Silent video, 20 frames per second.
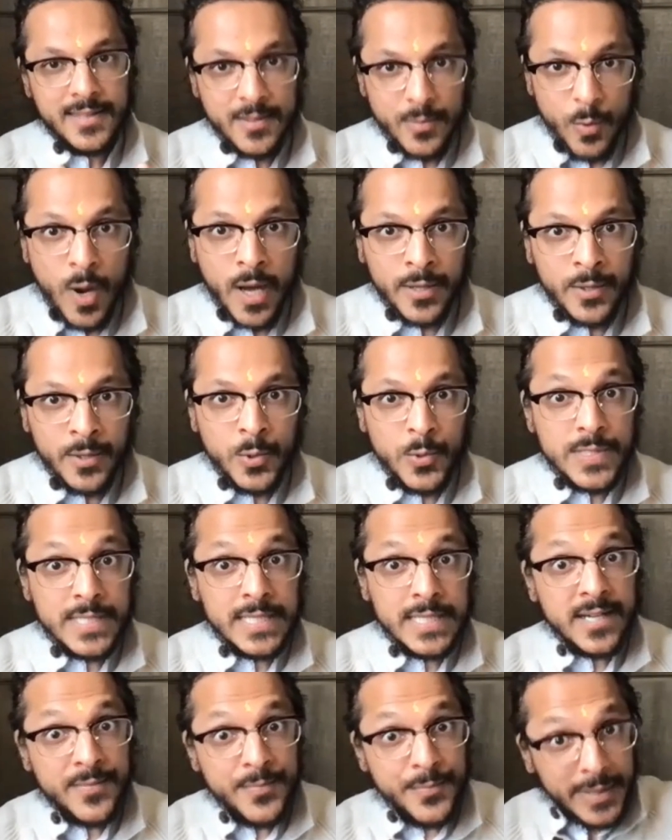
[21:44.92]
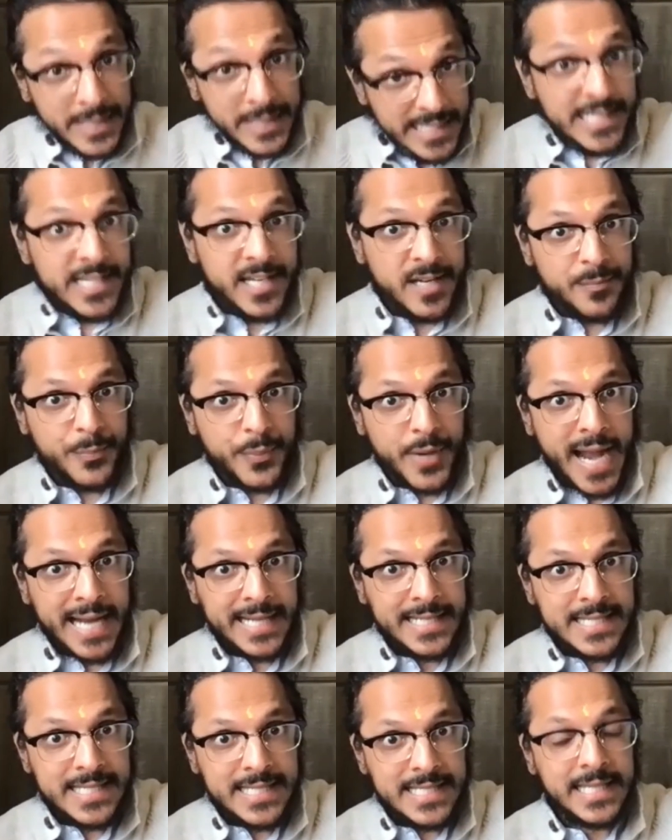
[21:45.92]
The one who's completed
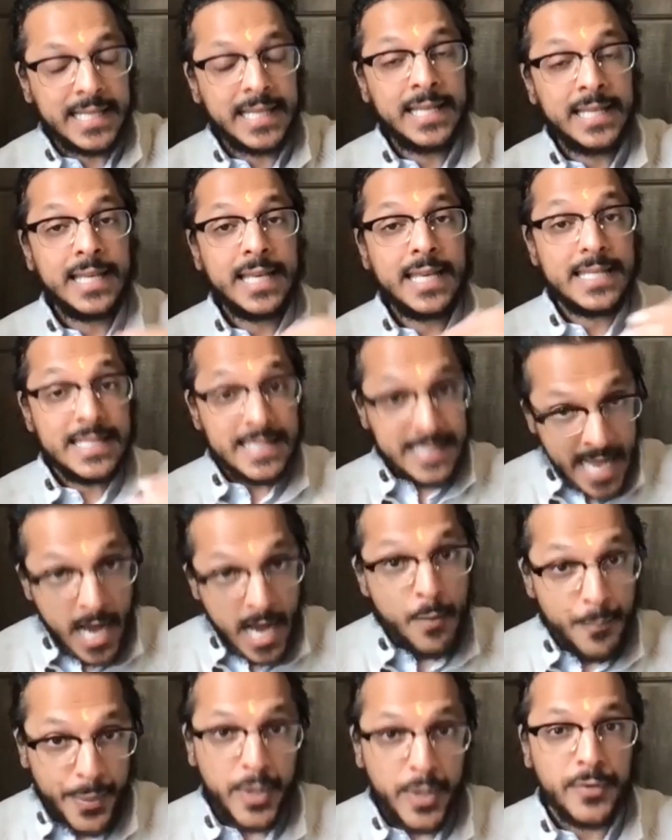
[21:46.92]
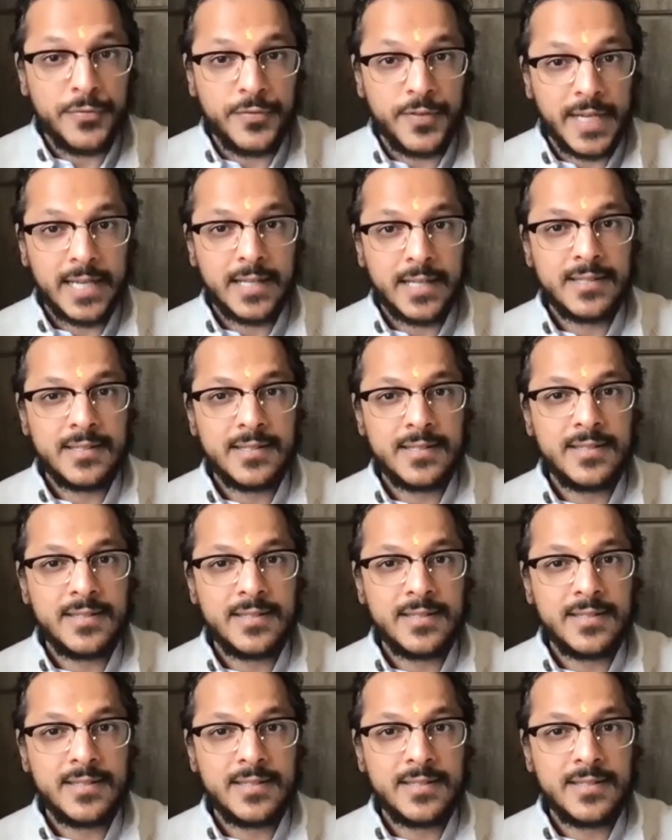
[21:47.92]
practicing is now perfect.